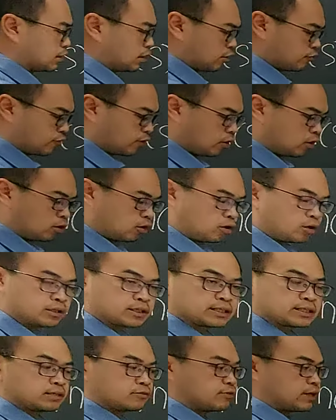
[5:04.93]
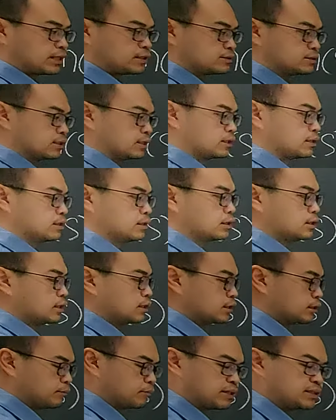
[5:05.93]
of all the events here
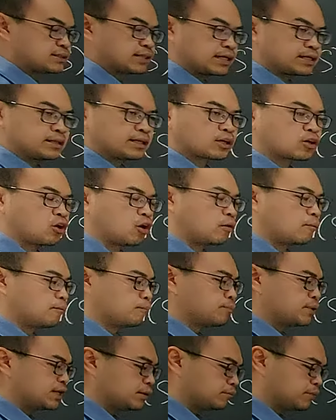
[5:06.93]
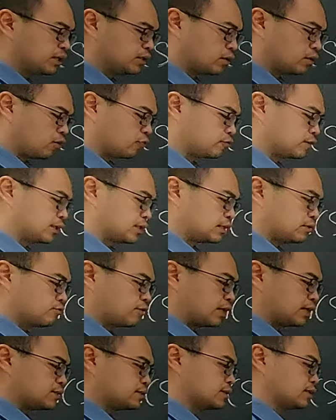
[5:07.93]
means that the complement of the
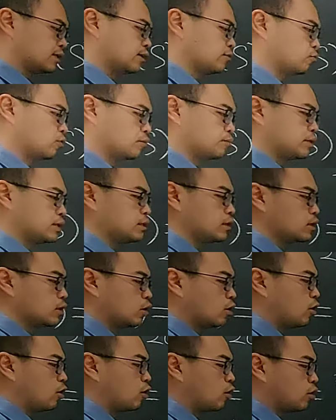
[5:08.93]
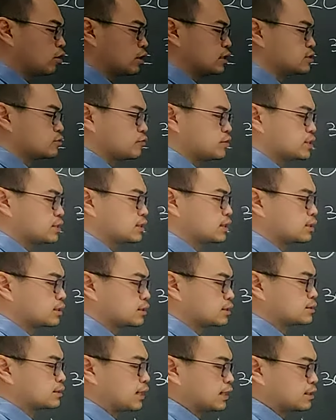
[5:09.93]
events here will be all its
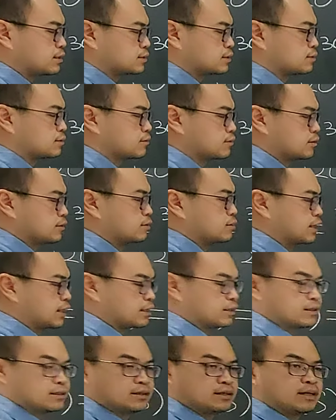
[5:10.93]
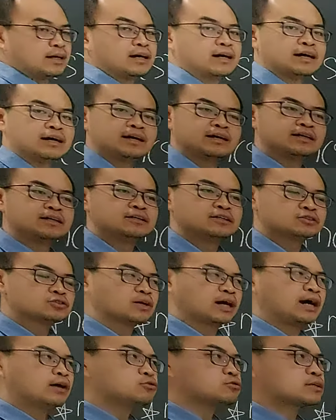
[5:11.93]
physical signs, right?
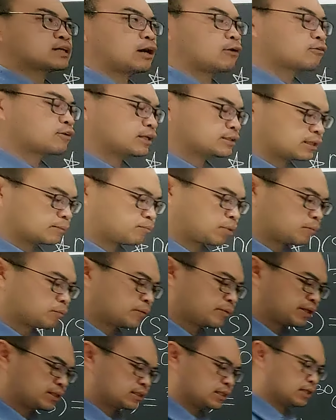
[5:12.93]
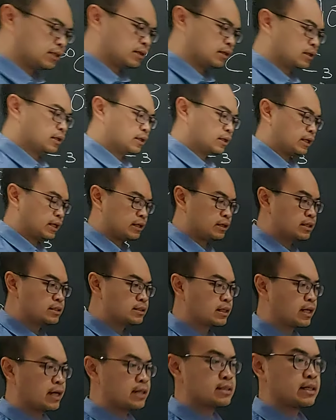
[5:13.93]
So how to calculate the probability? In
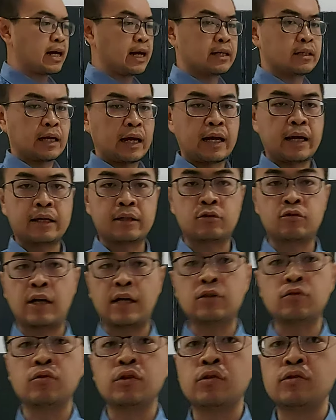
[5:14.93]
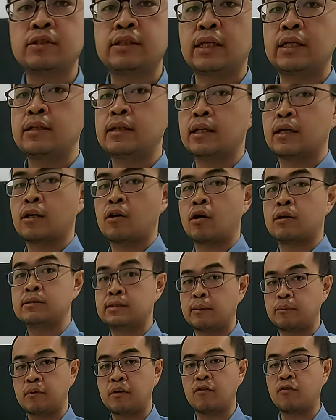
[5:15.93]
this case, I try to using the
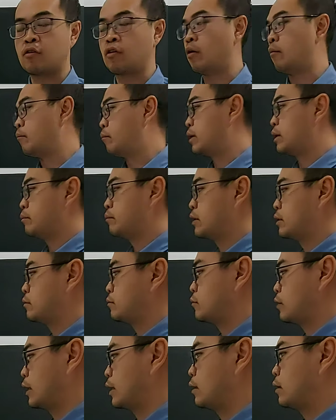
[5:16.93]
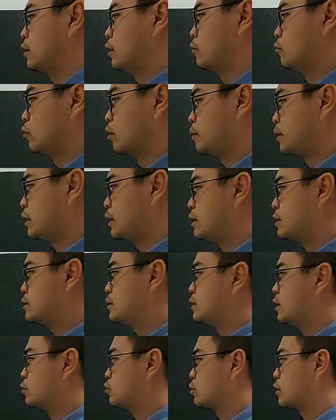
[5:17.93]
concept of complement, right? Will be
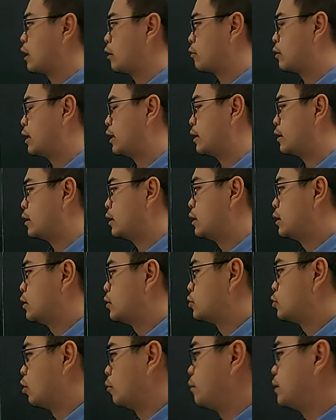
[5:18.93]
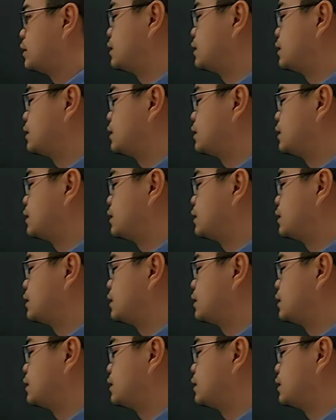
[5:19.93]
easier to calculate. So it means